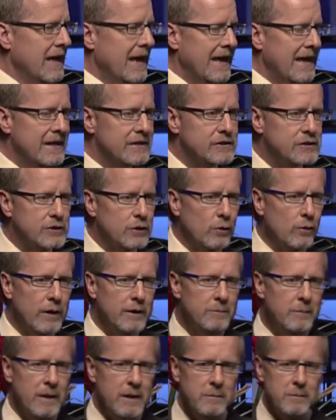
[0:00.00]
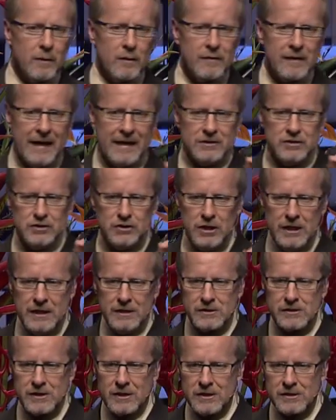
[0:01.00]
is to remember that
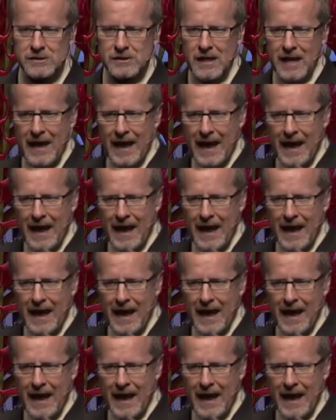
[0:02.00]
Jesus